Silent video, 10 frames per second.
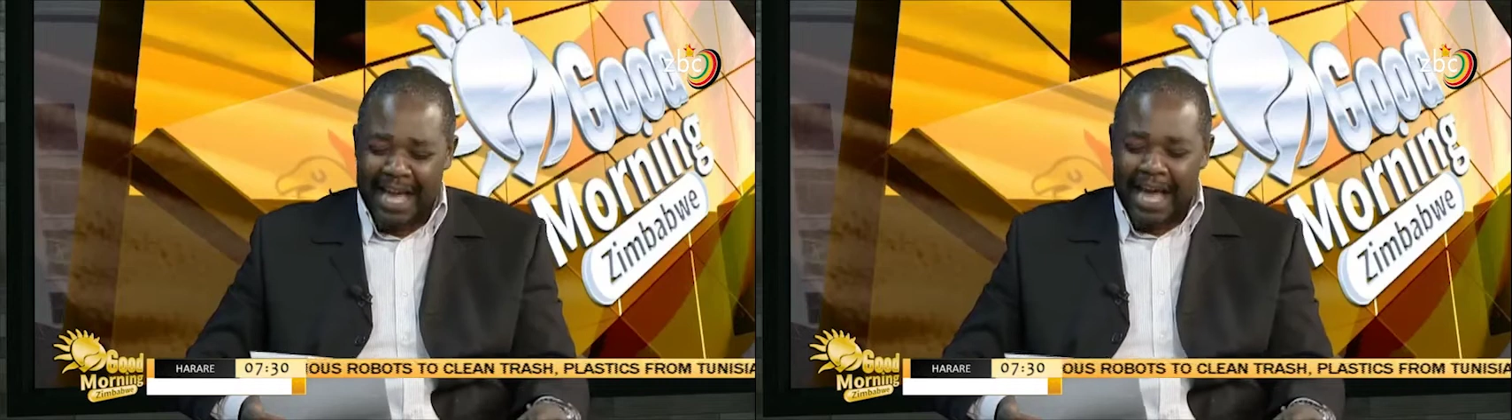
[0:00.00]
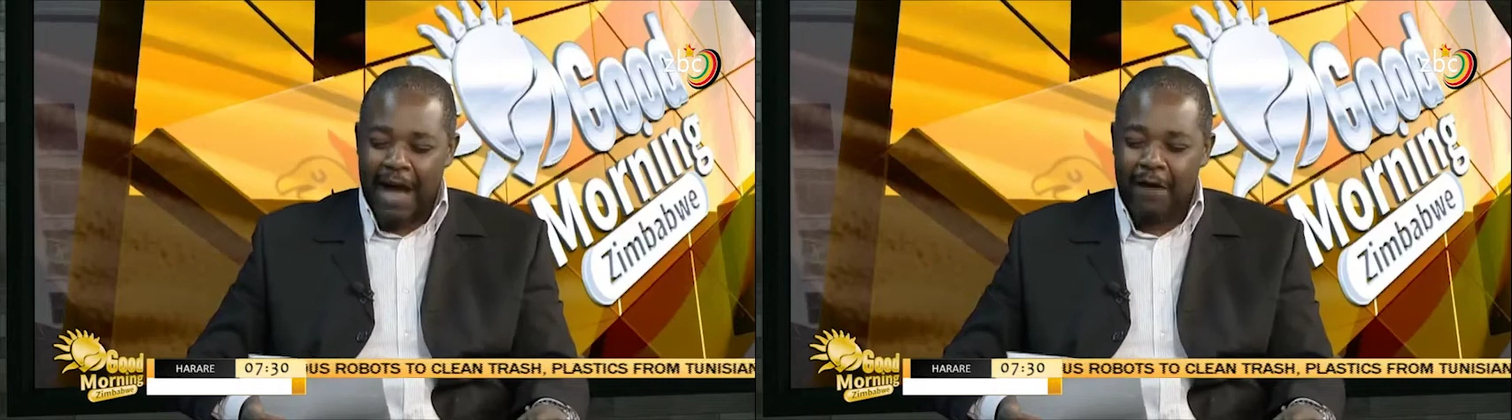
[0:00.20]

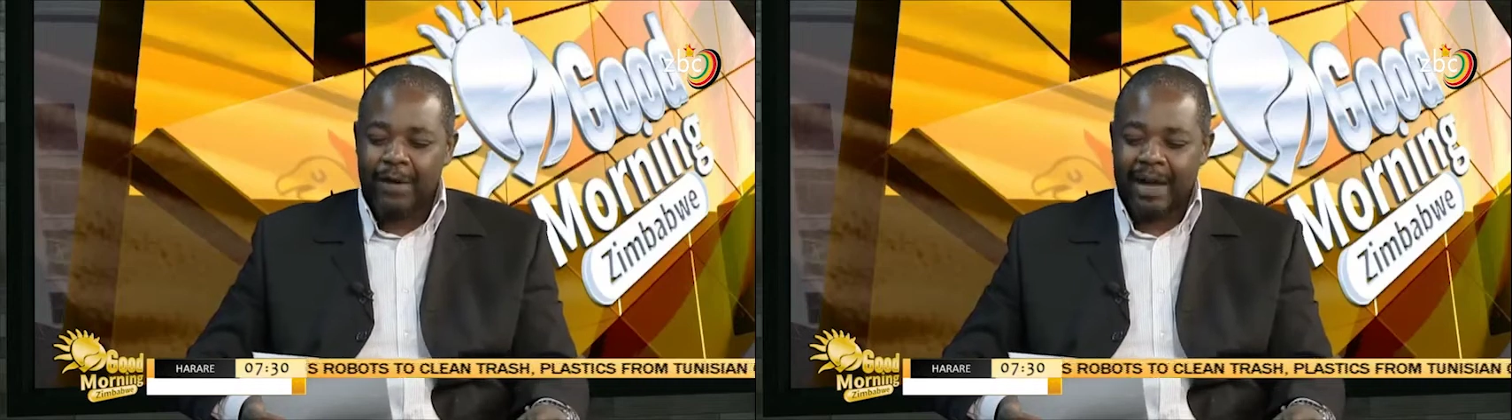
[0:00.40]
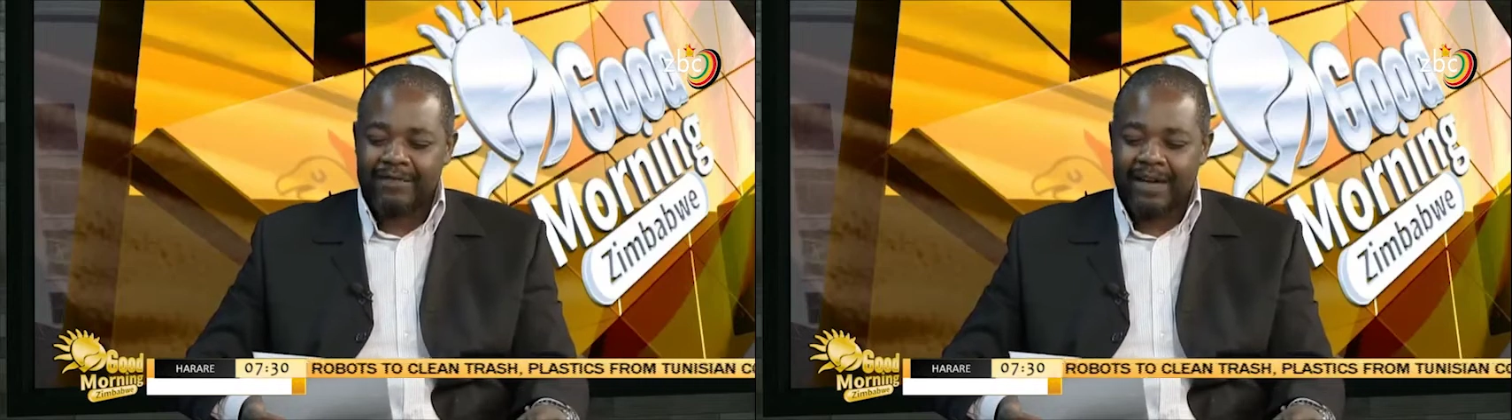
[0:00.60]
uh, who
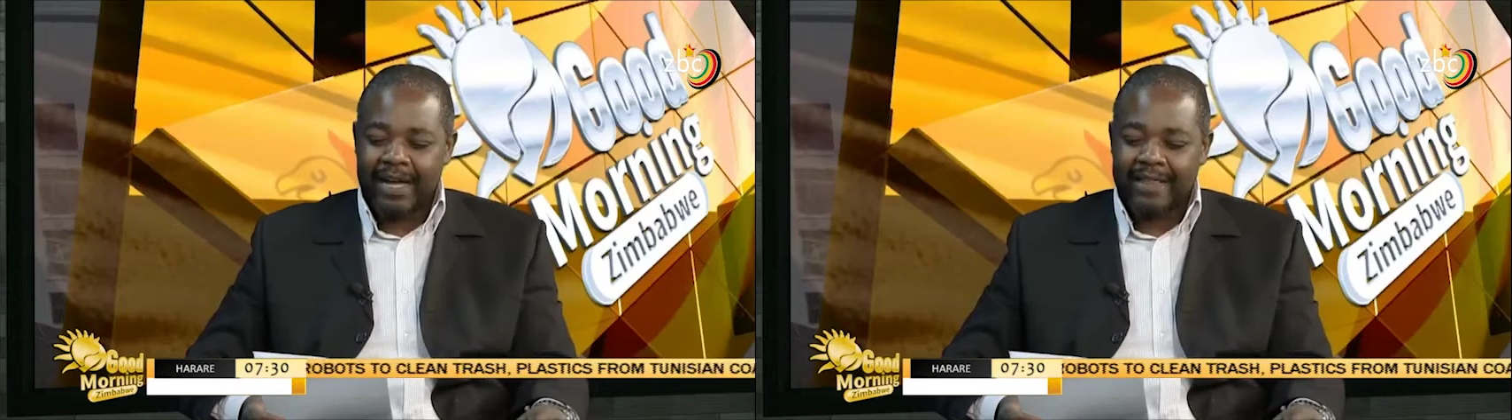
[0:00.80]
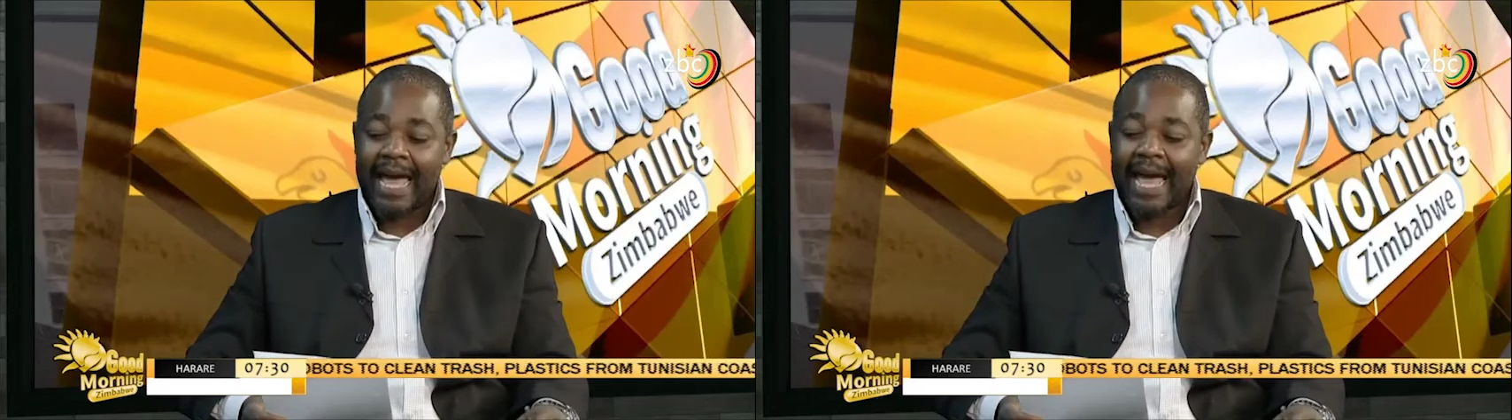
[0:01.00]
have
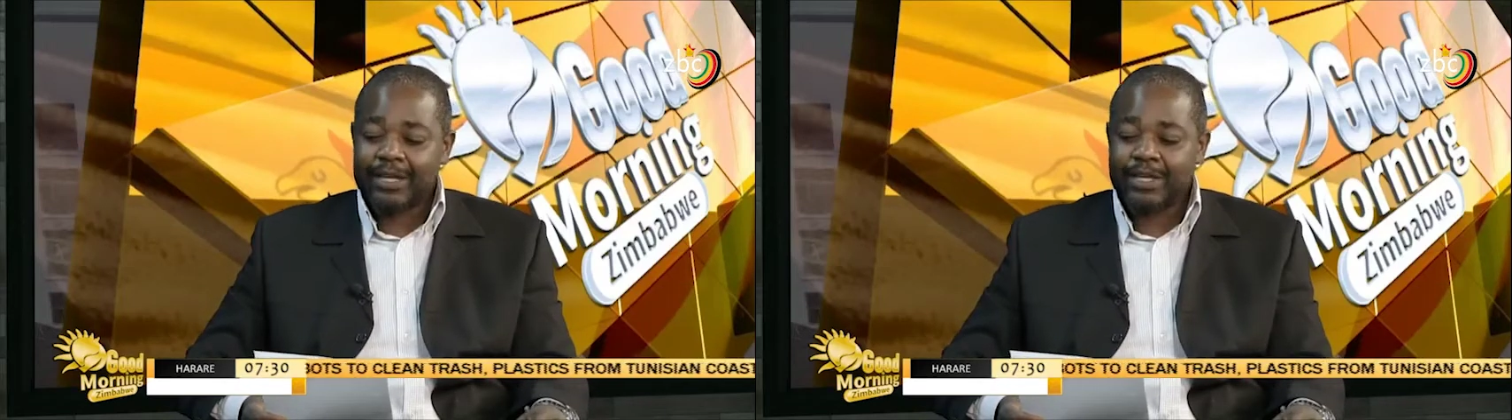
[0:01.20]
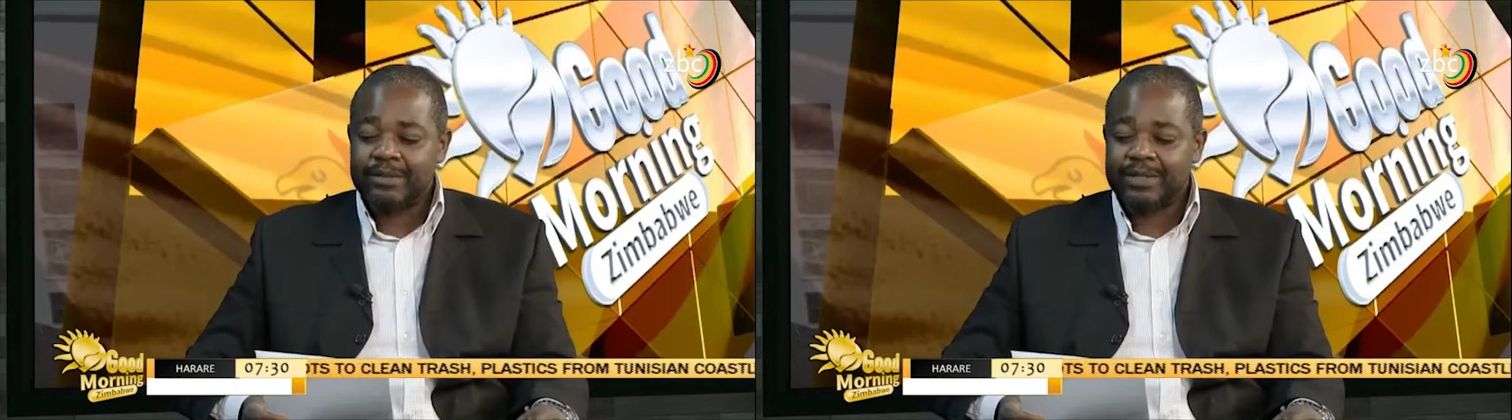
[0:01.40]
uh, the
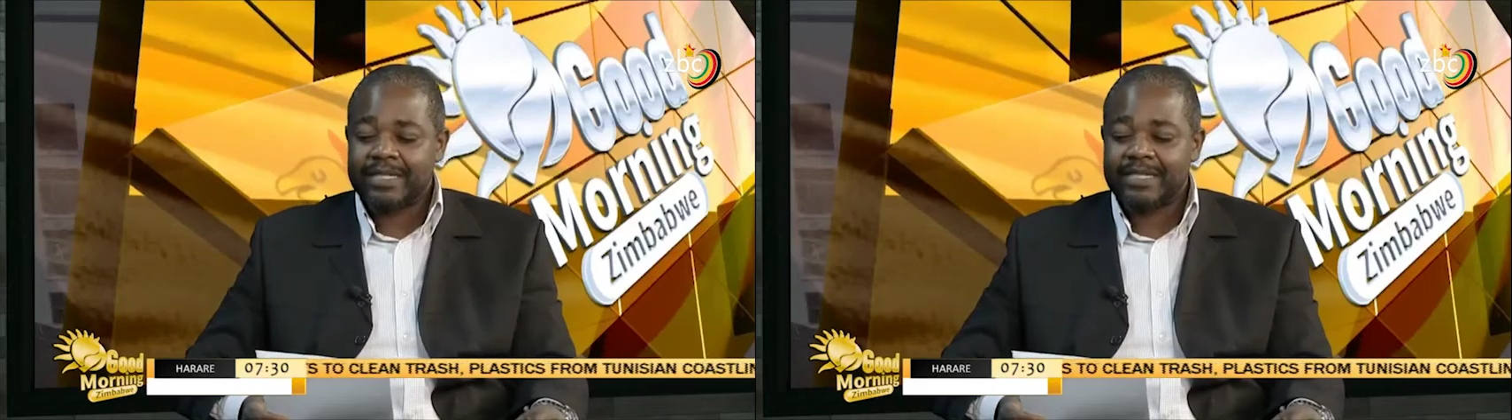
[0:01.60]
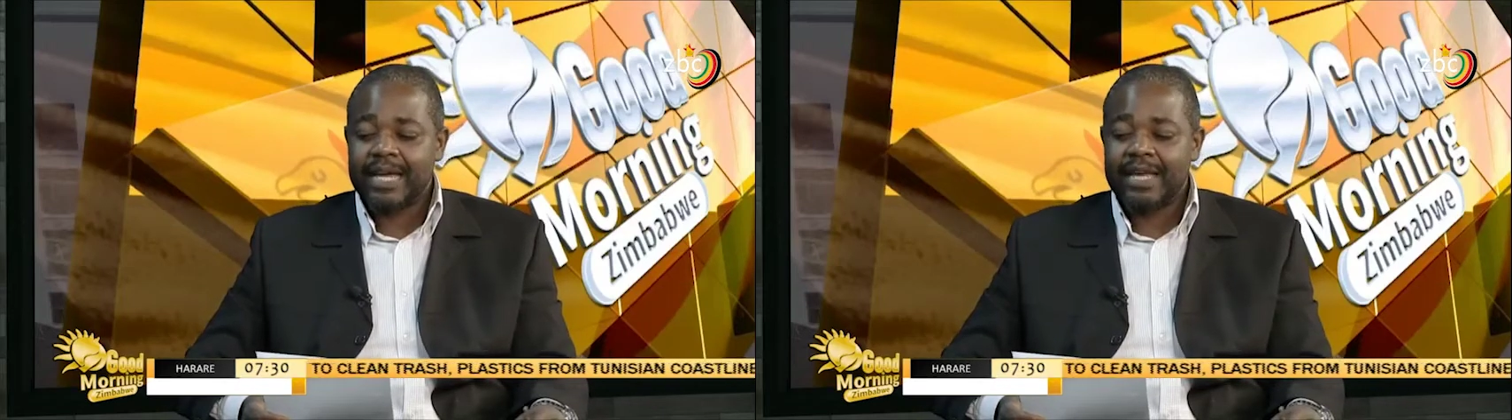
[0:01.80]
acumen to
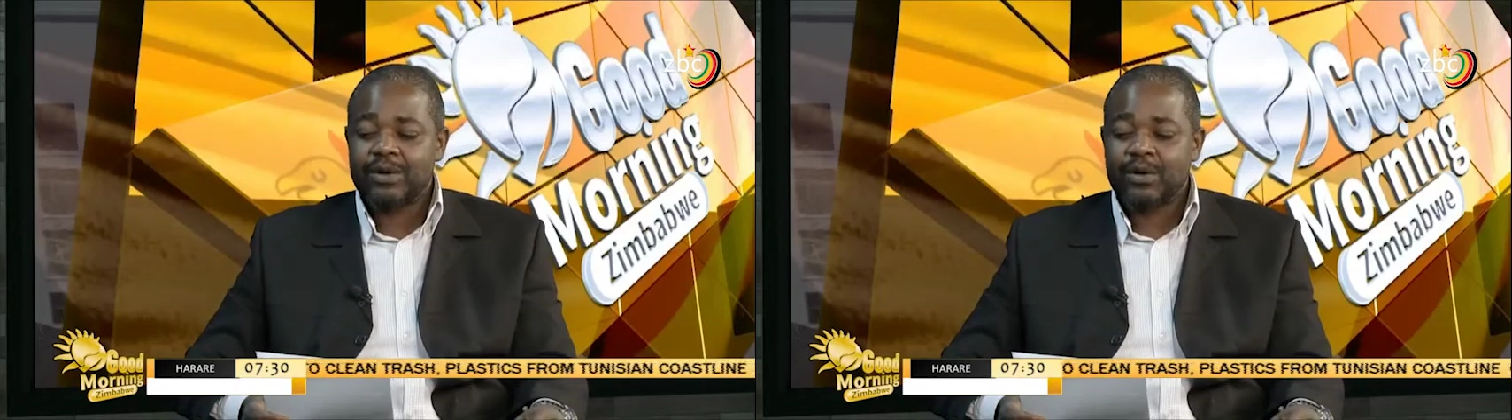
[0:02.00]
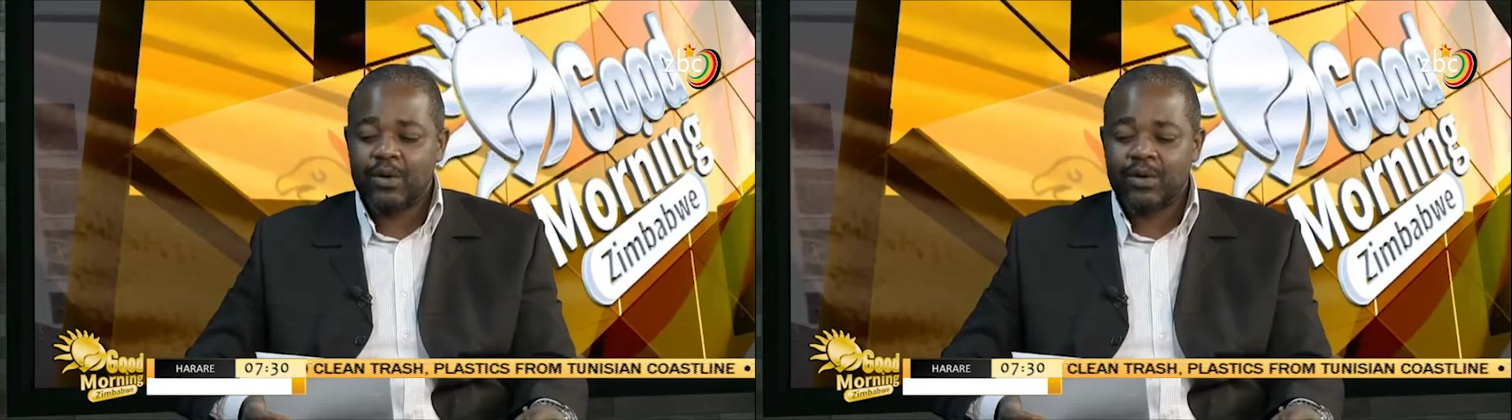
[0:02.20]
stay the
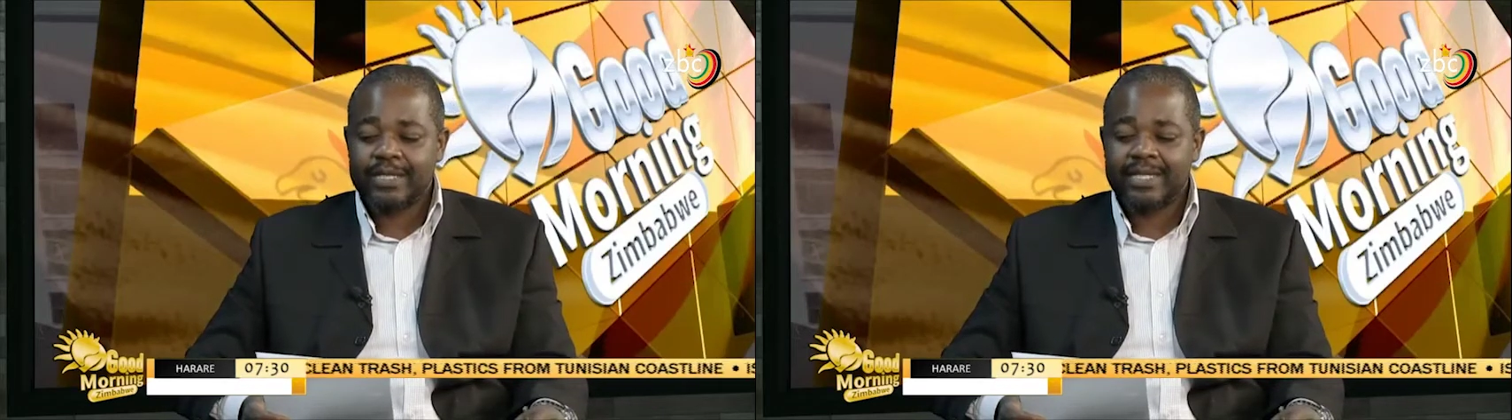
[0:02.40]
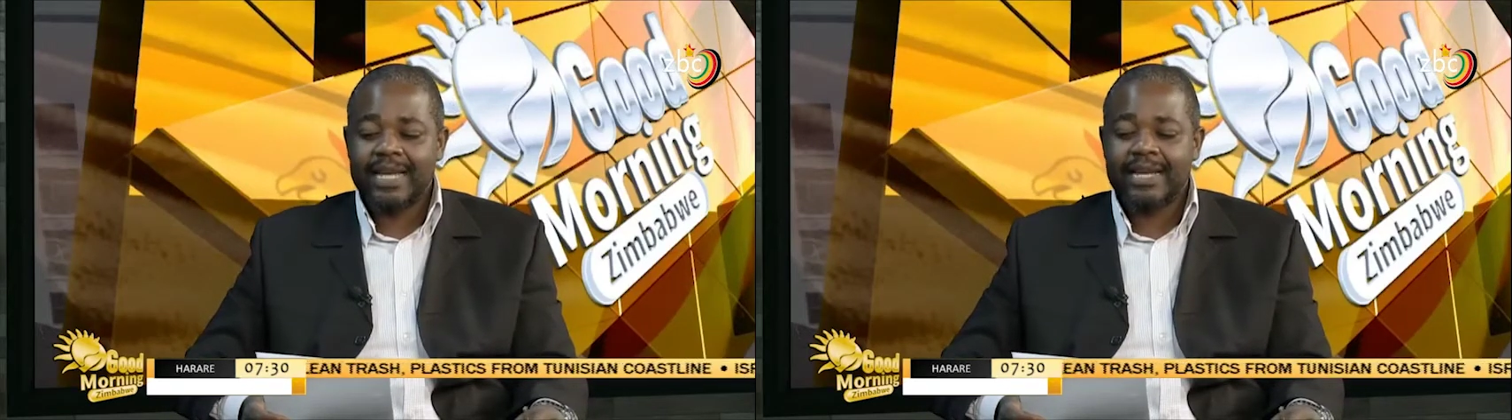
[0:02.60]

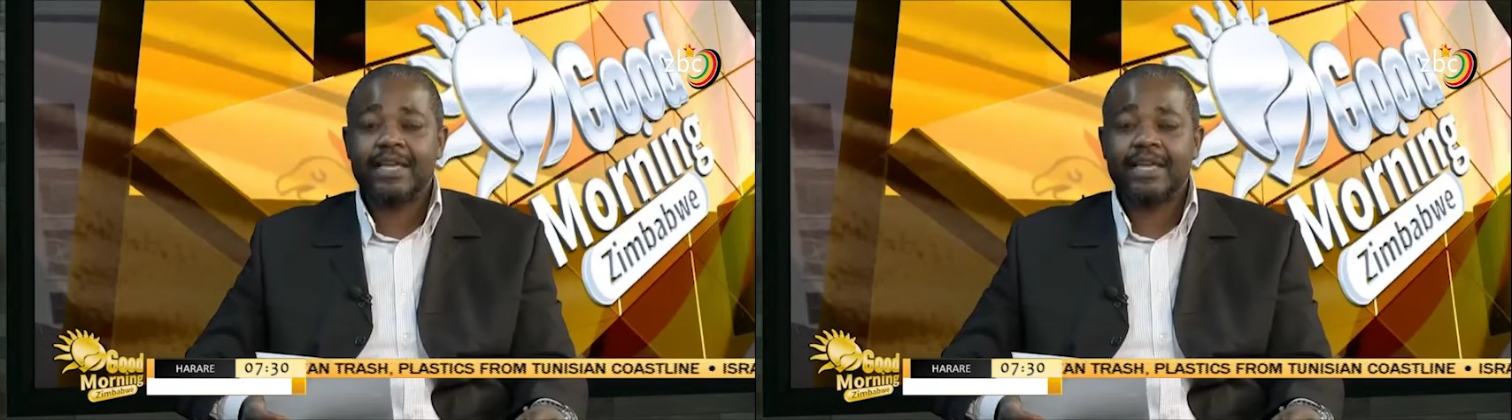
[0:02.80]
course in